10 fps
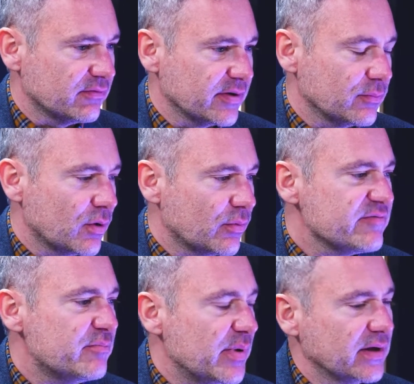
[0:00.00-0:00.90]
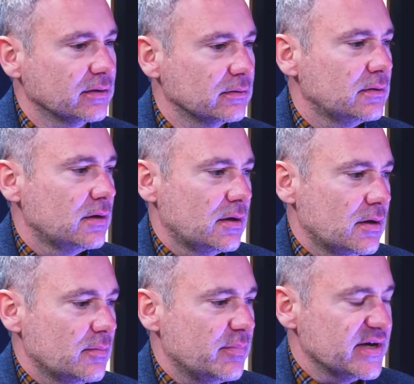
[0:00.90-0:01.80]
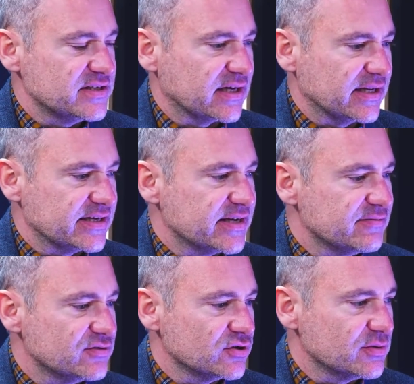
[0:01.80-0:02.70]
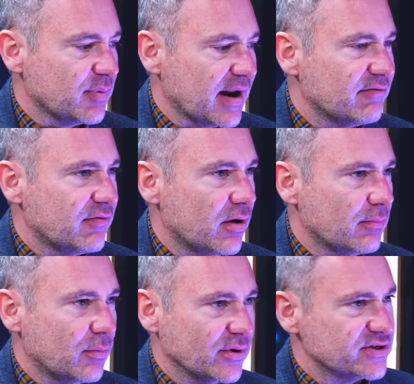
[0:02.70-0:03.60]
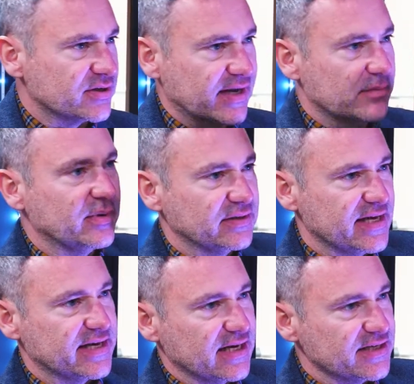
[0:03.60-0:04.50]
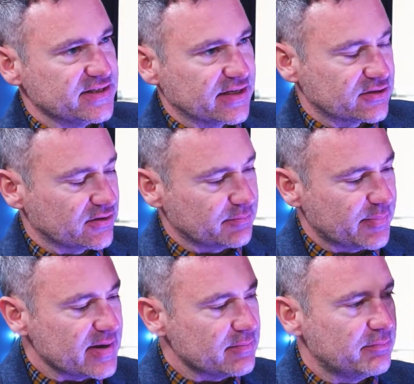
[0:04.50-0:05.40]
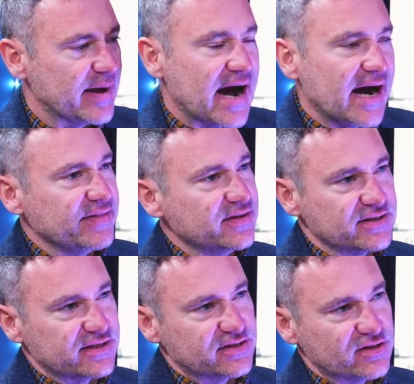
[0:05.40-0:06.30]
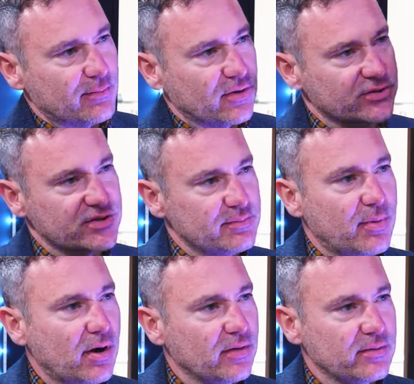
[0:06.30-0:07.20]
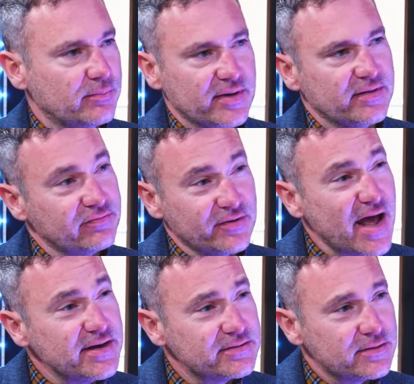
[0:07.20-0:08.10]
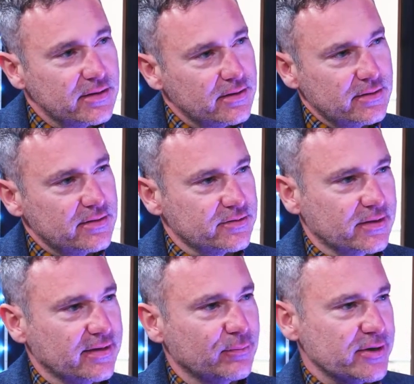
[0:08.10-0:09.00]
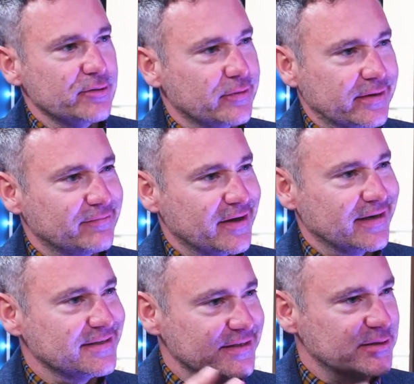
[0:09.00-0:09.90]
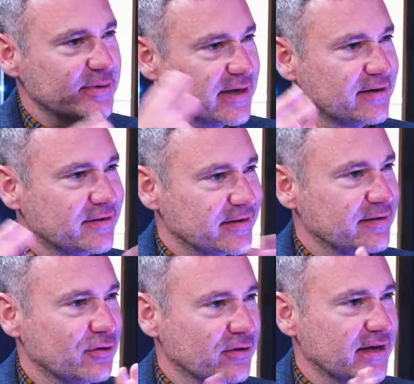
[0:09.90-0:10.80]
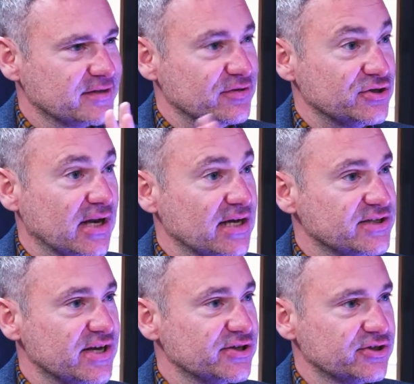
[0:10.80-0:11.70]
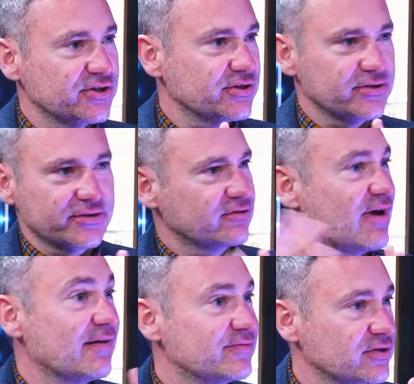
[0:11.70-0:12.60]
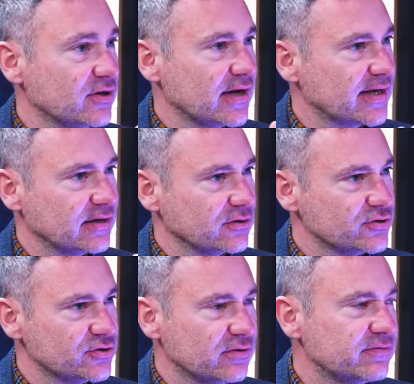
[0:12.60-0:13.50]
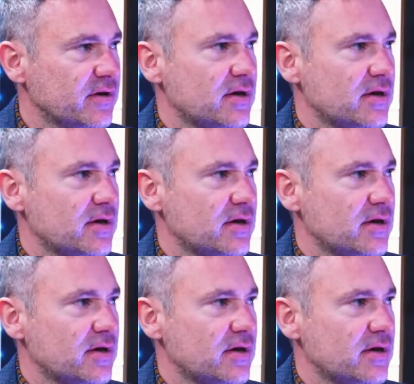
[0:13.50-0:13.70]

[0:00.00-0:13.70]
it, what we've built basically gives us a platform on which to kind of build the analytics. So the bit behind the scenes is almost as important as the bit at the front end. So kind of when you think of analytics, you'd be kind of thinking of all the nice visualizations and the graphs and all that kind of good stuff.